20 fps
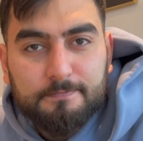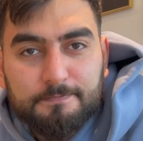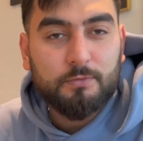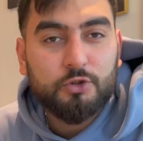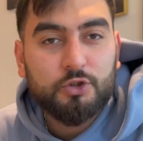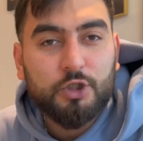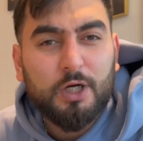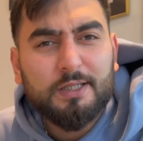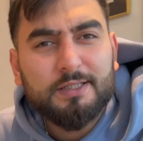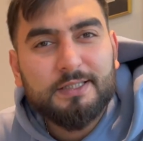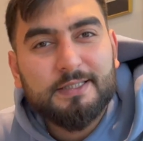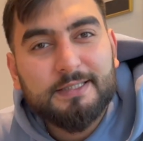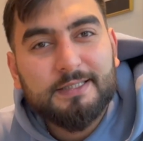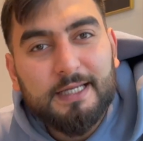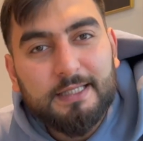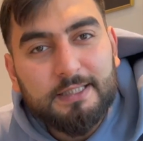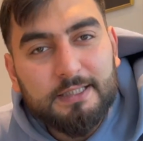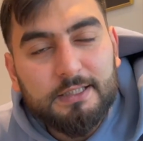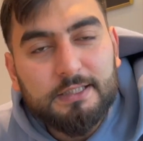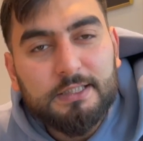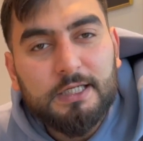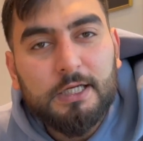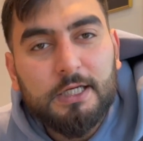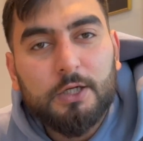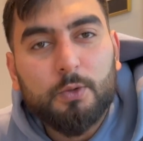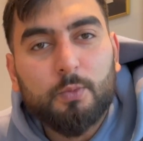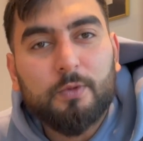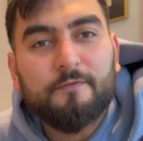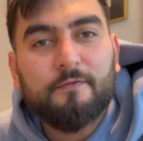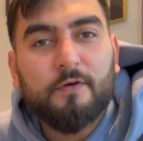To understand this,
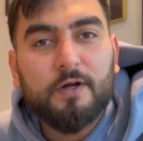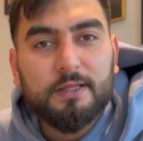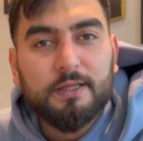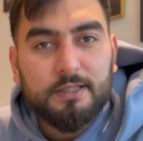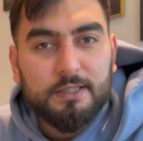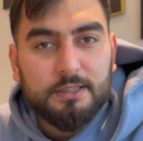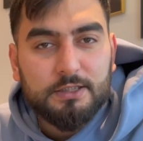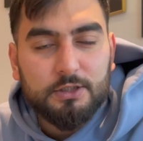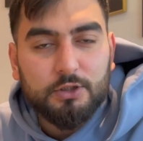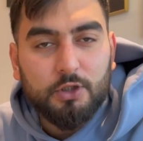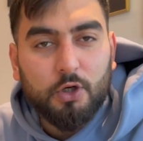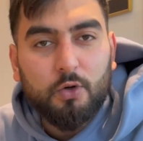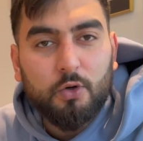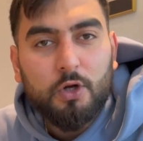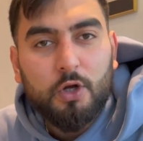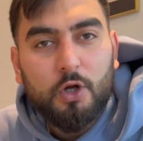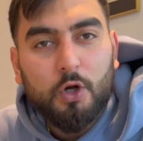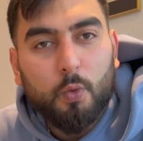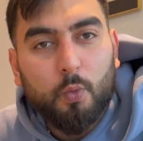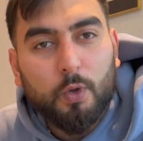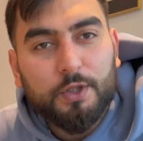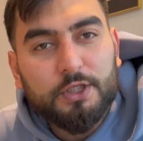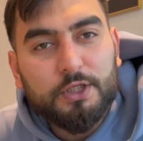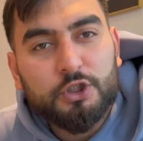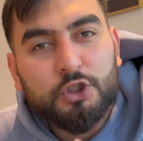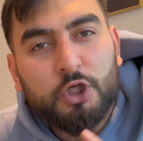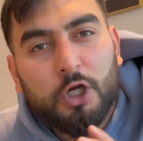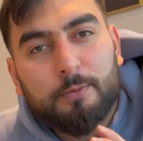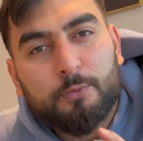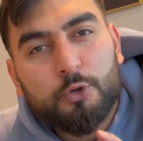we first need to know what the
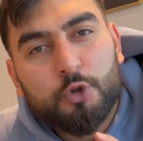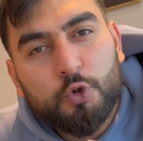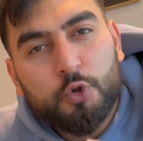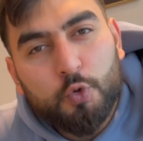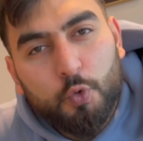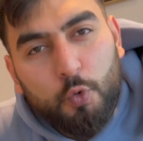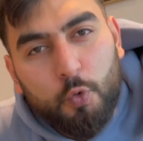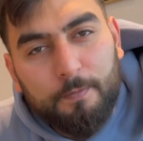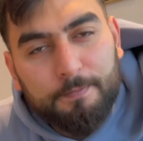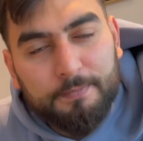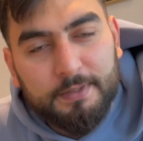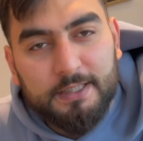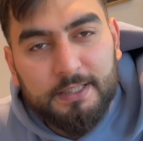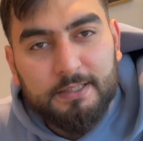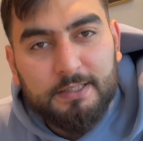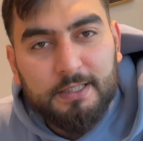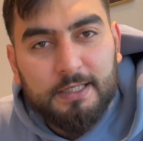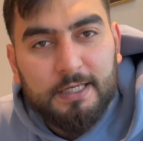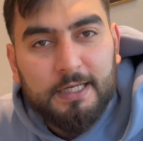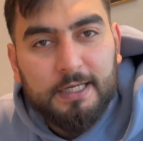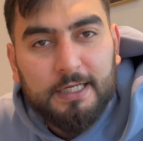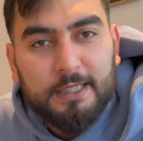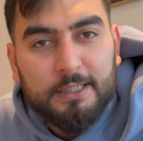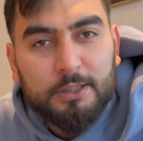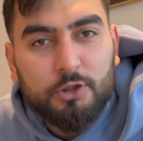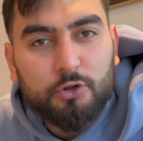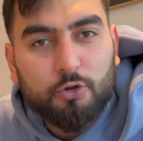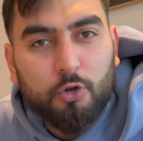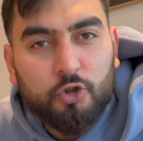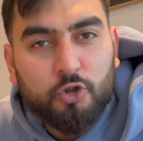term short means in
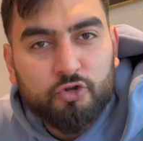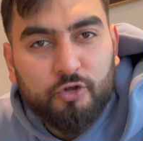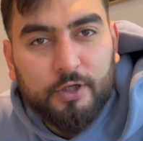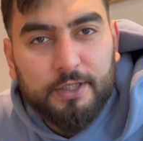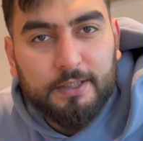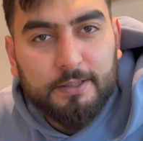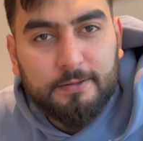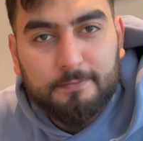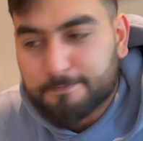stock trading.